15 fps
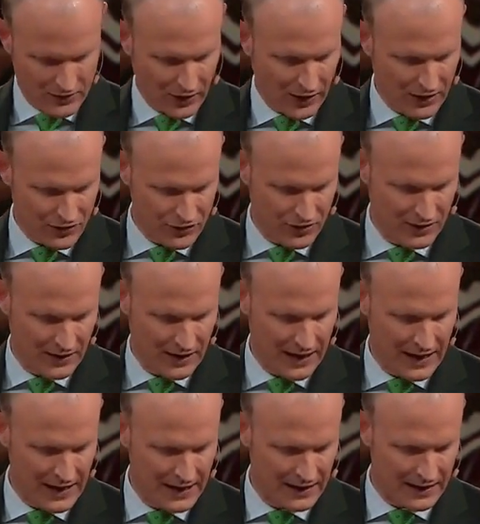Tasha and
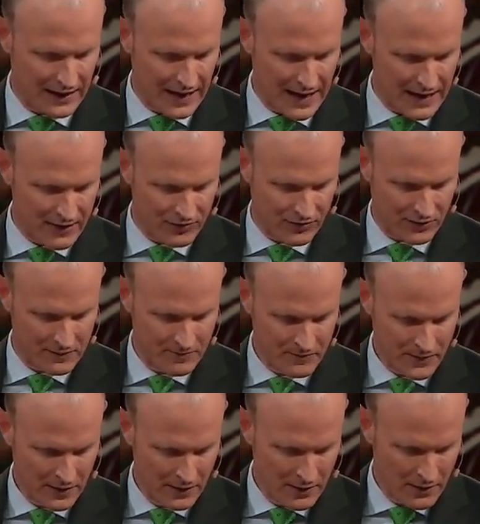Hagen and Addison
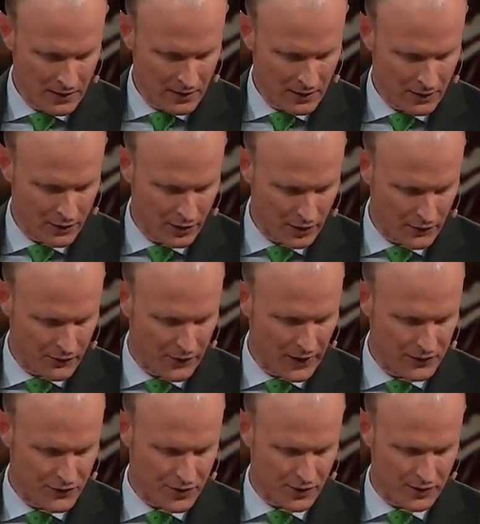could have
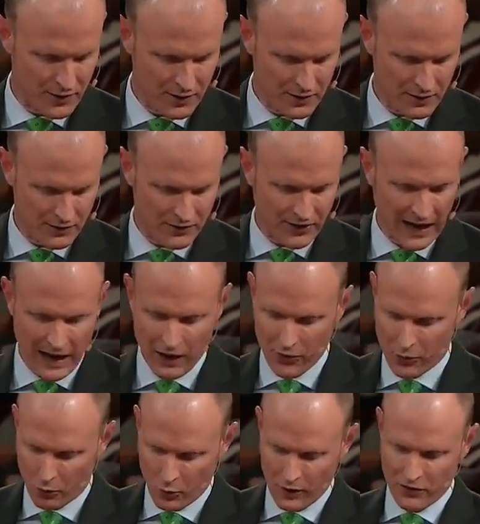ventured
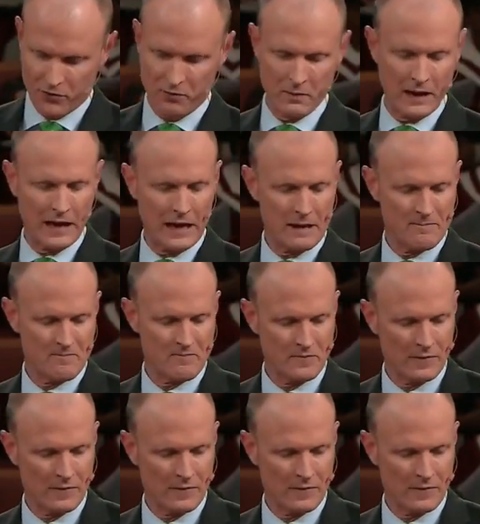south with me.